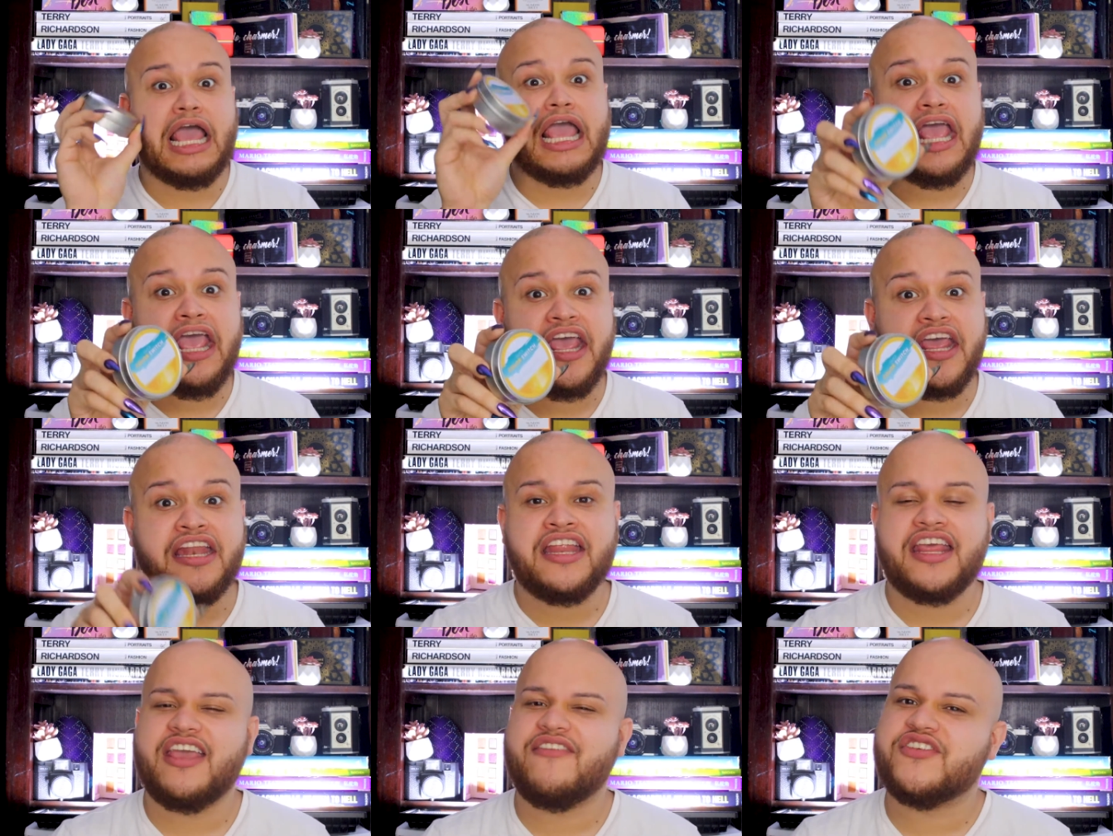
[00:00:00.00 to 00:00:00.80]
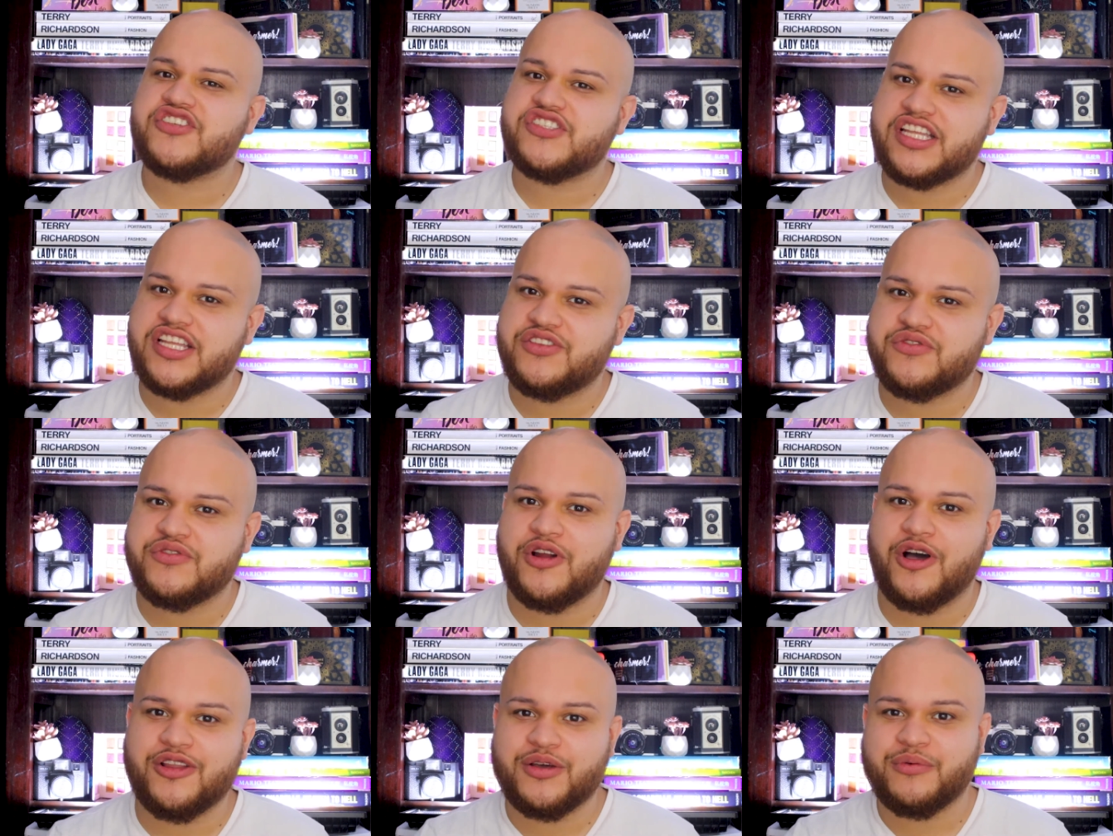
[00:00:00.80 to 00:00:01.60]
And if you stay
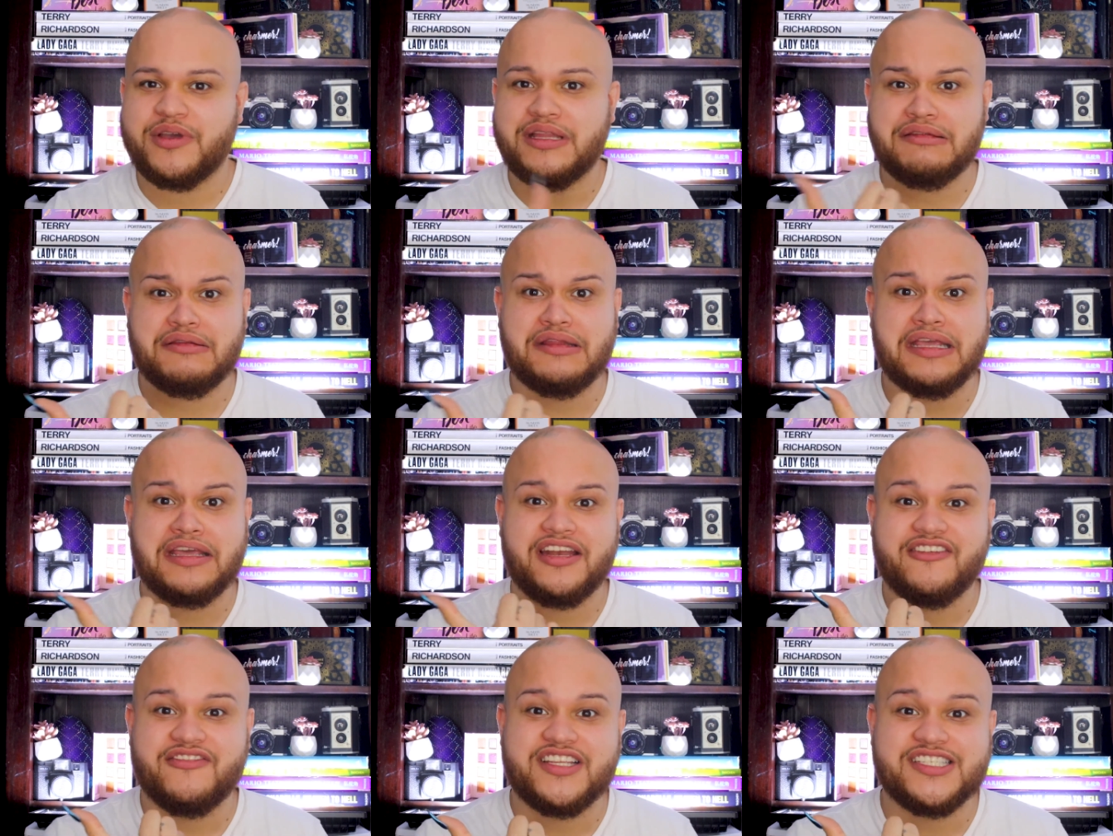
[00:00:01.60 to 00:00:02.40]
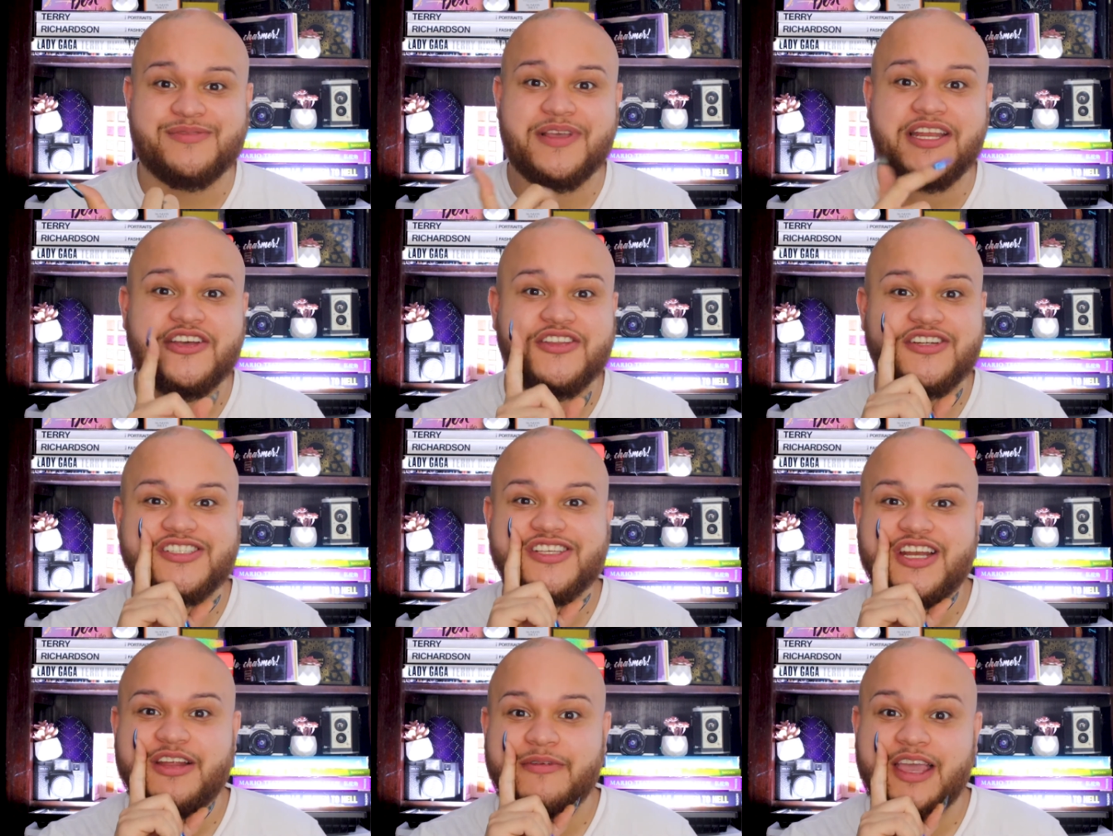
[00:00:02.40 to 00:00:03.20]
tuned all the way to the end of this video,
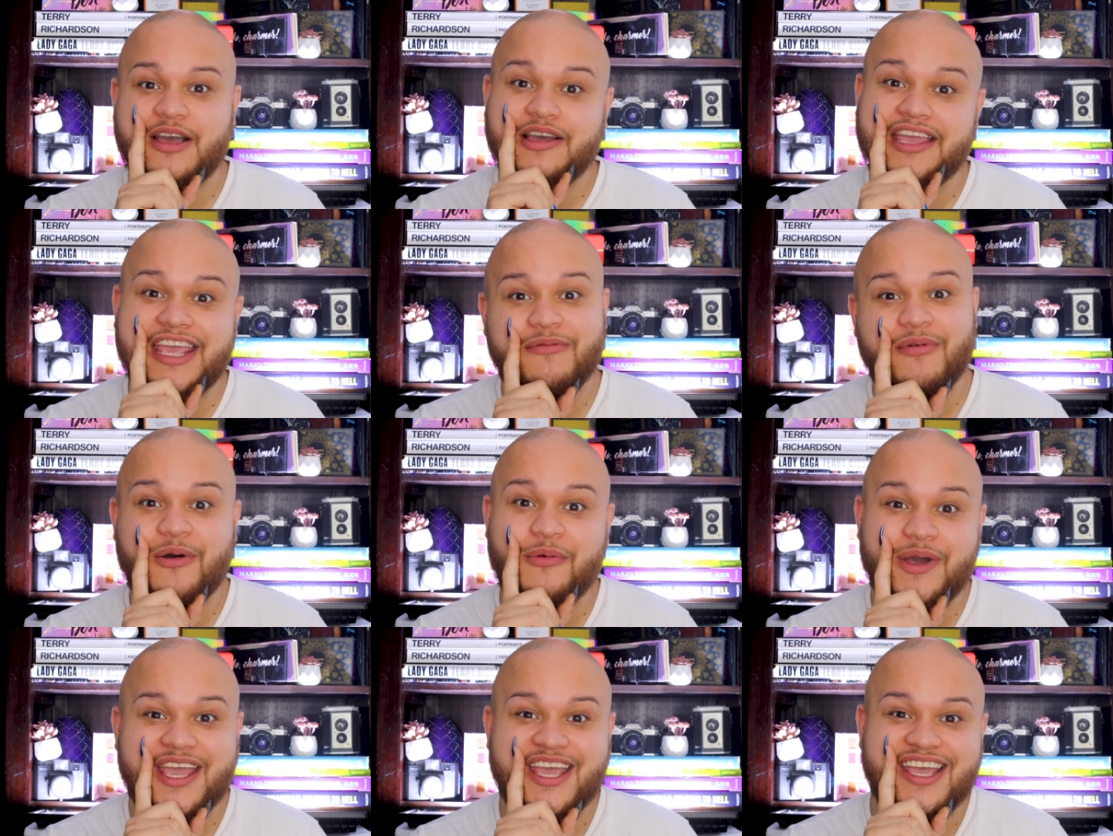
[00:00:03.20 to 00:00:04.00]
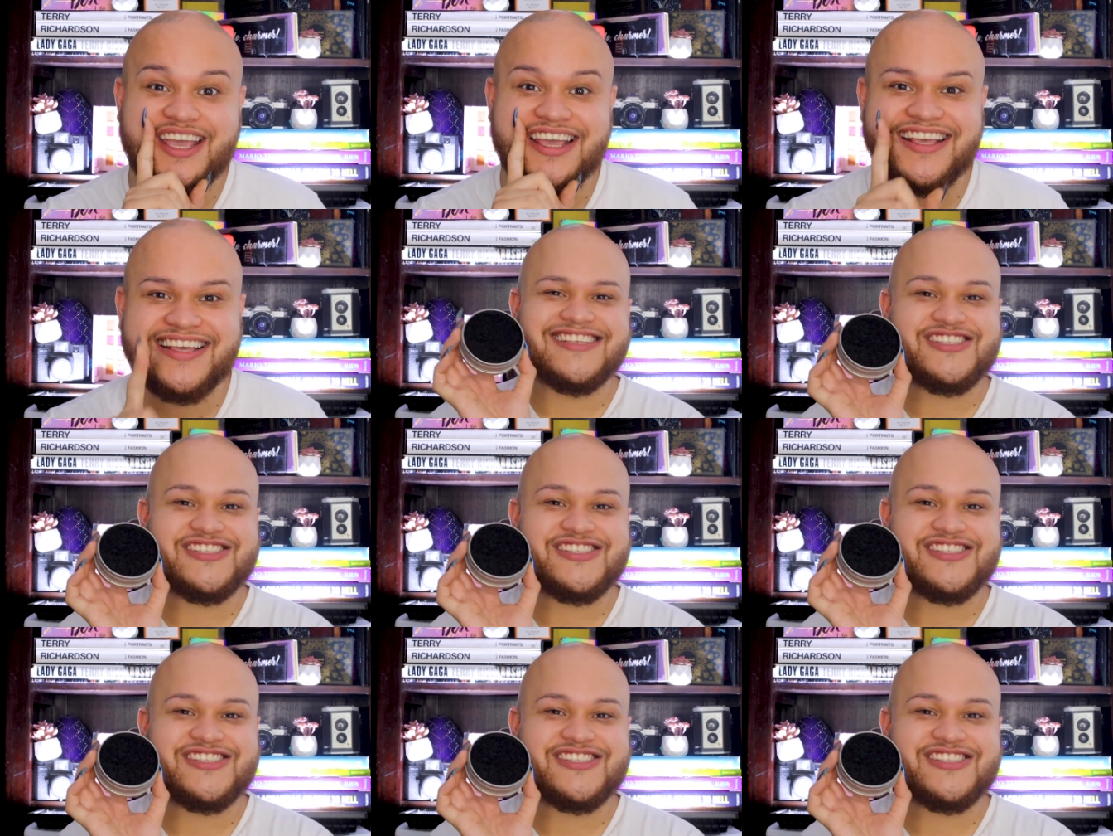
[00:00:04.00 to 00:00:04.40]
there's going to be a giveaway.